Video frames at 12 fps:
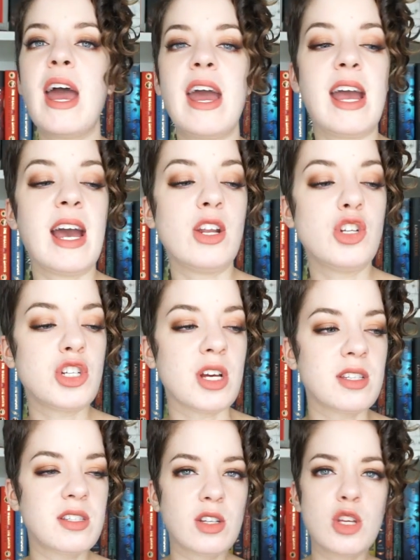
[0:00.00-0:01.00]
and
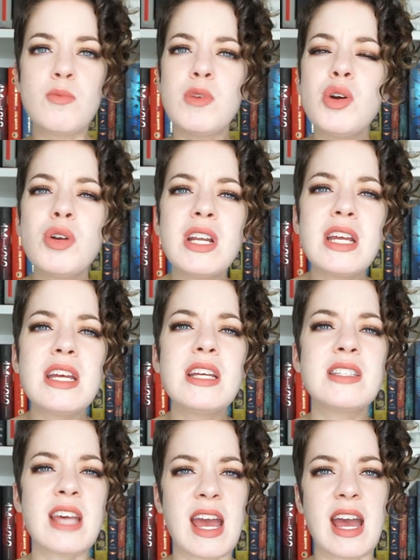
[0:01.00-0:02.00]
just
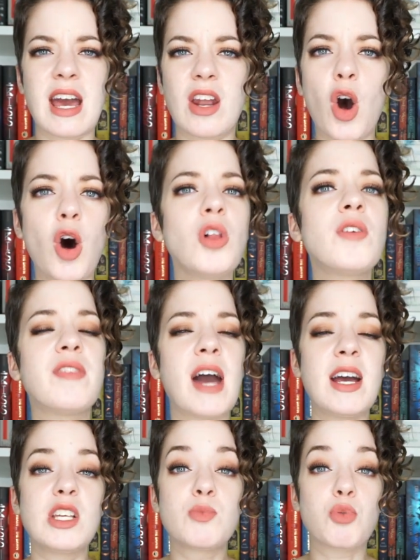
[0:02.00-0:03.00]
communities, and all of
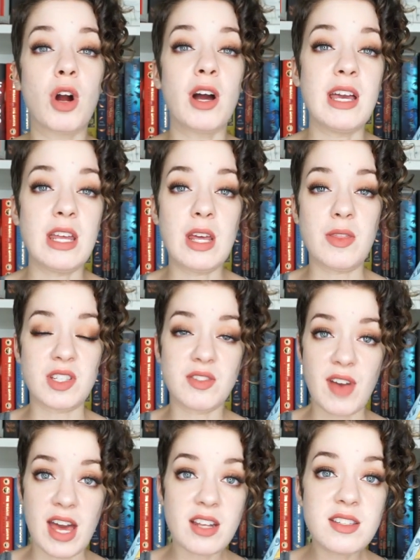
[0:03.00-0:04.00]
that is brought in this
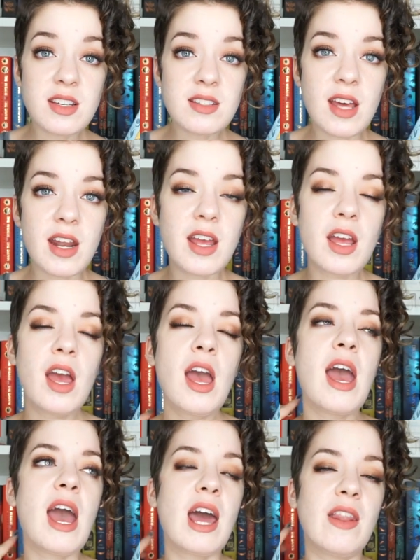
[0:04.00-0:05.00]
fantasy setting,
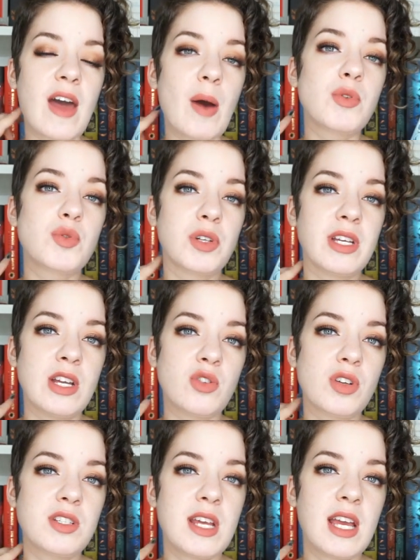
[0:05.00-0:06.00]
and that was really
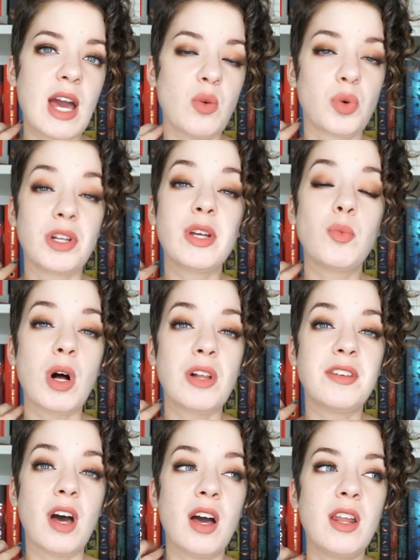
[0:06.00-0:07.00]
interesting and really
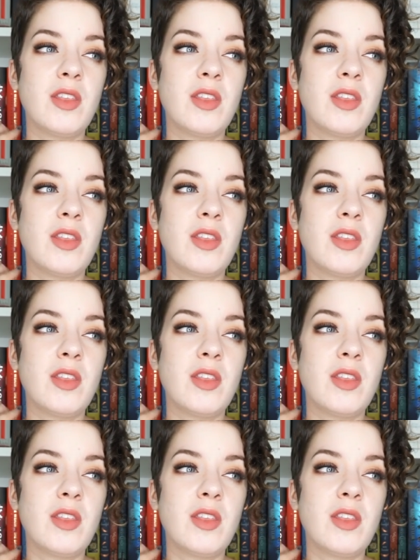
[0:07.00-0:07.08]
well done.